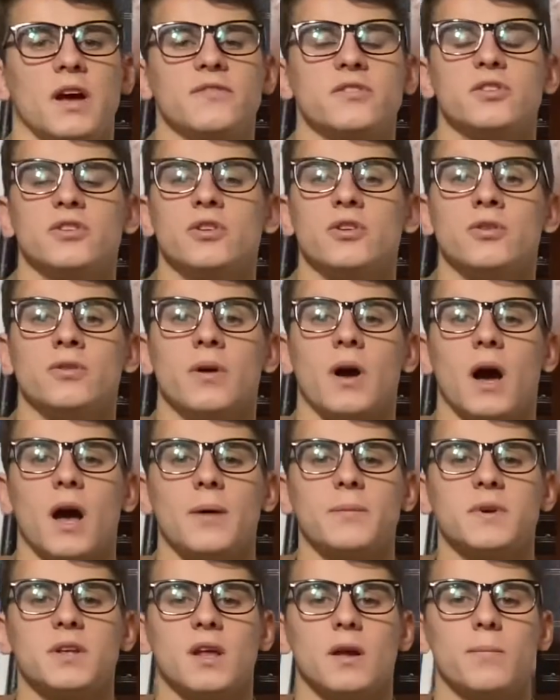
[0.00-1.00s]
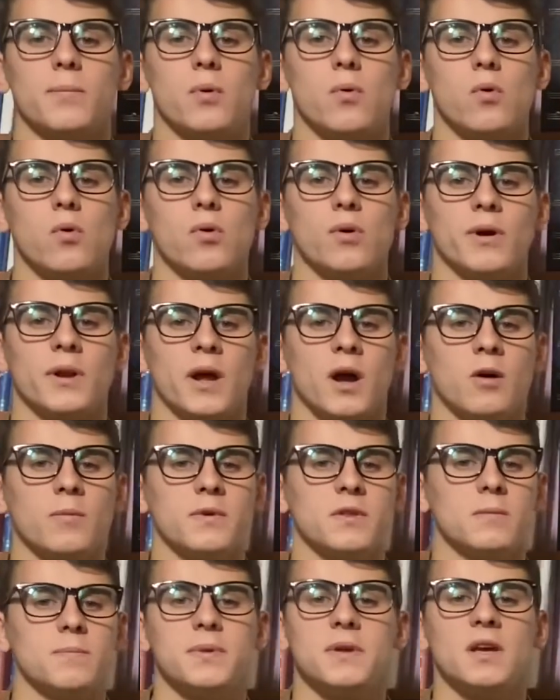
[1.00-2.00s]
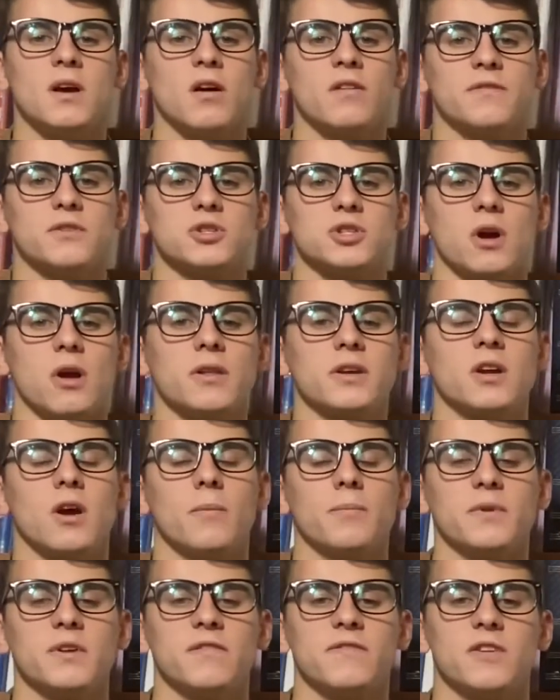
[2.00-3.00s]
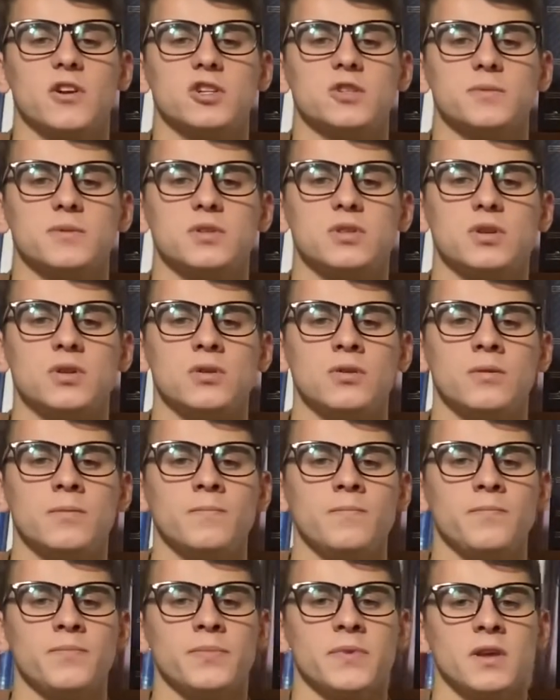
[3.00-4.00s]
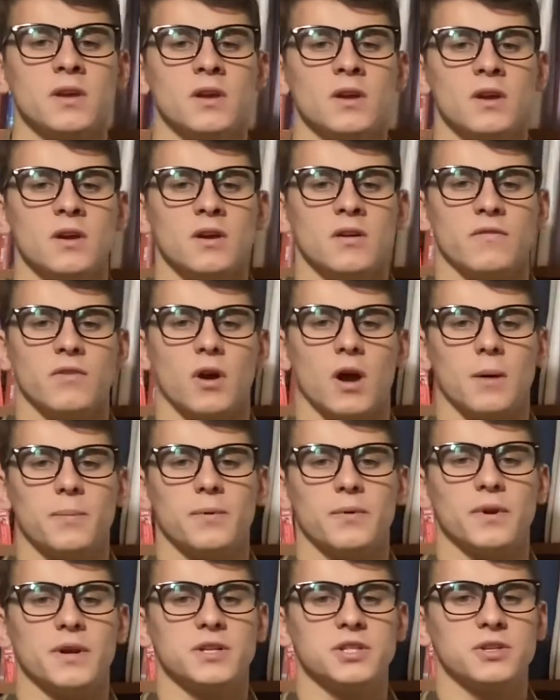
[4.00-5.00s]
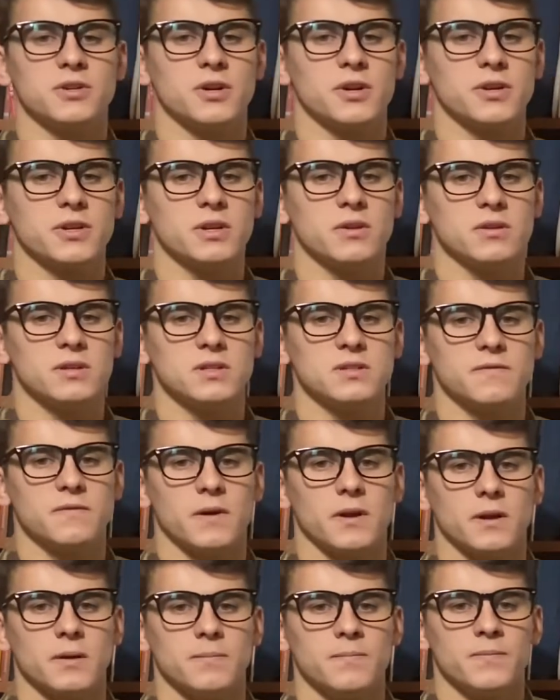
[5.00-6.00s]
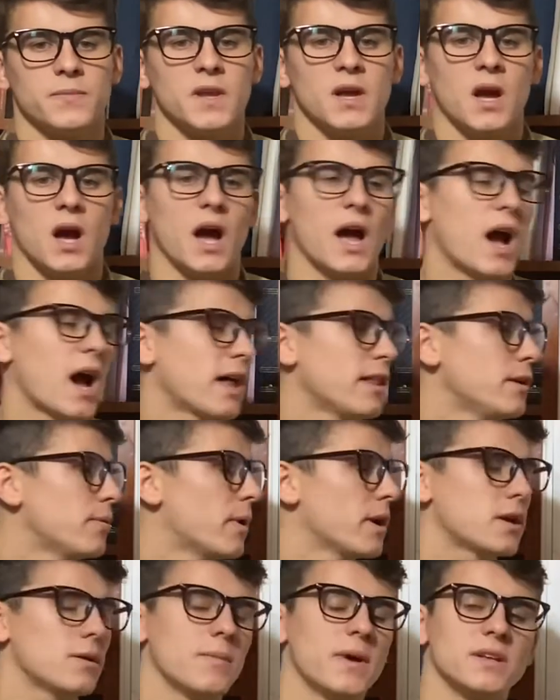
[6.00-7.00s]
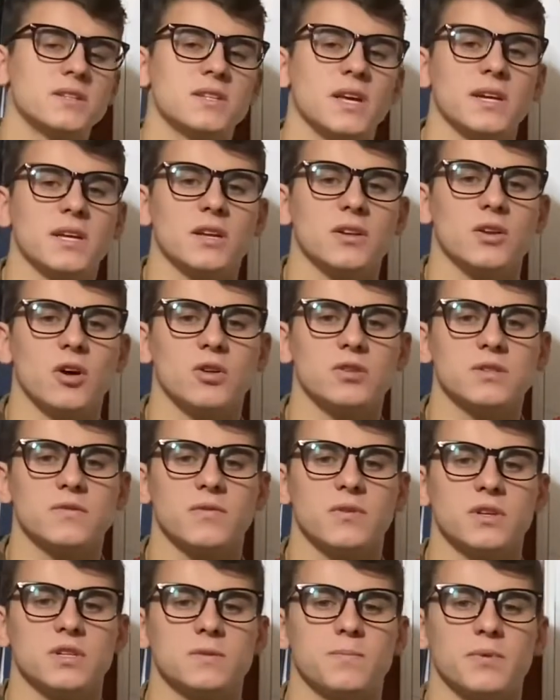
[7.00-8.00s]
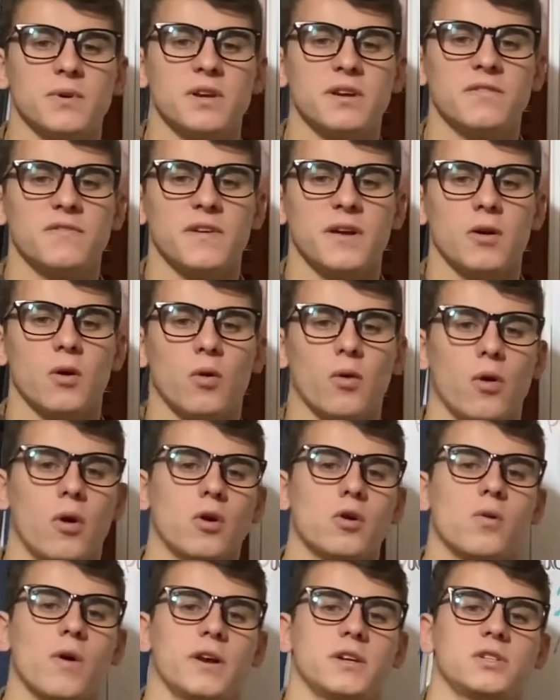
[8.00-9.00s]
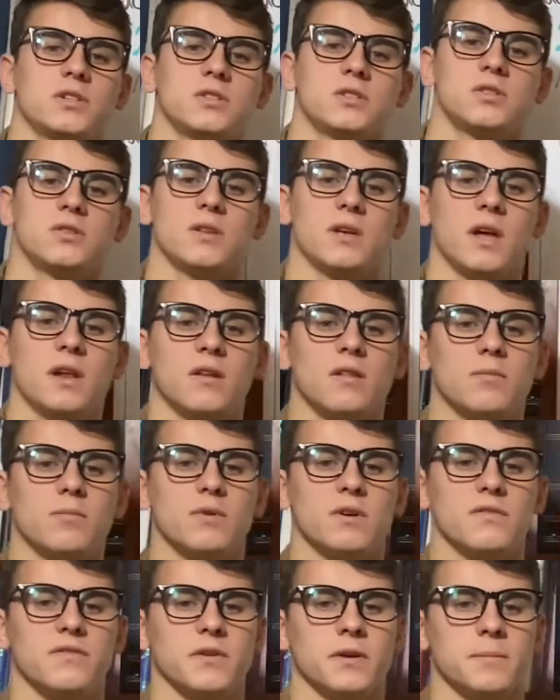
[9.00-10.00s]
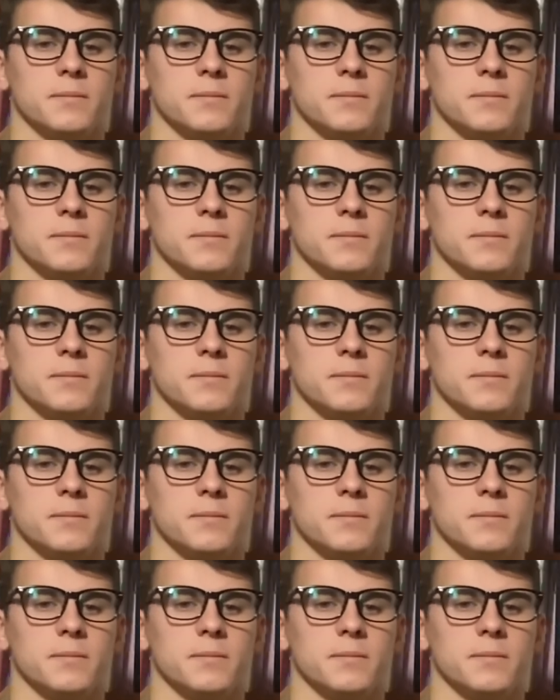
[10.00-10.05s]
afternoon. I'm Cadet Poole, and I'll be the PL for Charlie Company 1st Platoon for Operation Hercules Fate. I highly recommend taking notes for this brief and hold all questions to the end of the briefing.